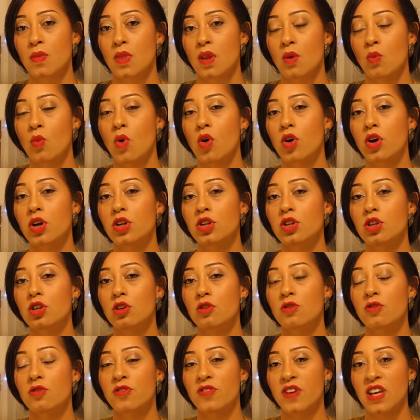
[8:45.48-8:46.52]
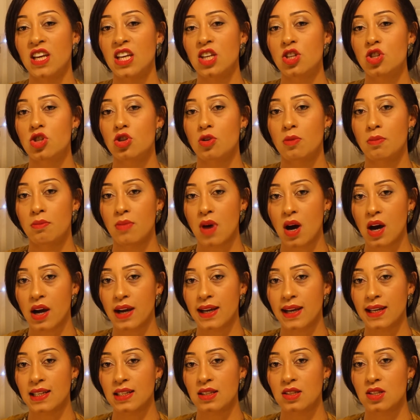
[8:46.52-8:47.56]
What can you feed your
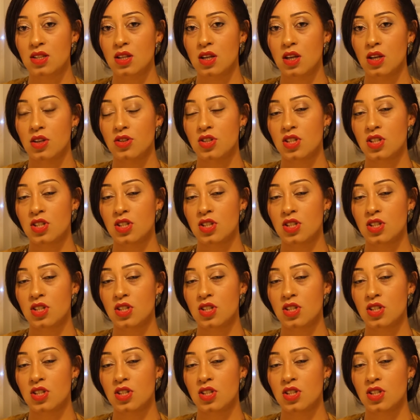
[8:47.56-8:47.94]
mind